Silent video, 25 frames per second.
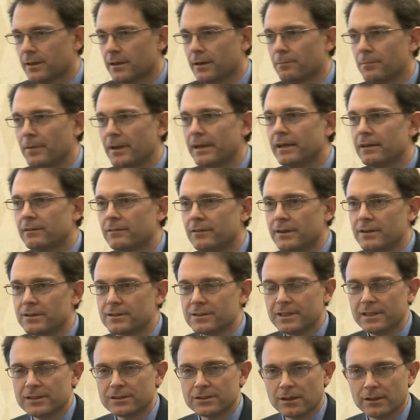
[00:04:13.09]
many of these
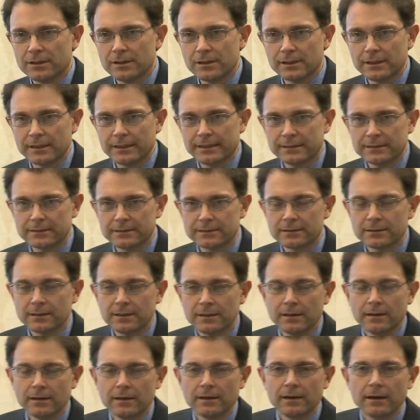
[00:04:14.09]
things on the list,
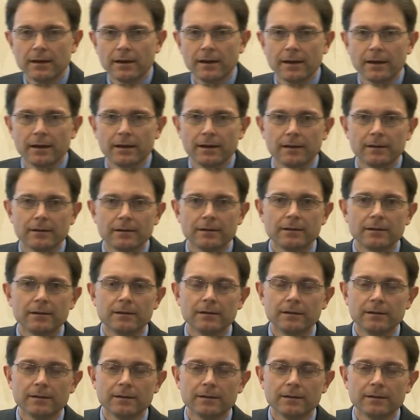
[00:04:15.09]
and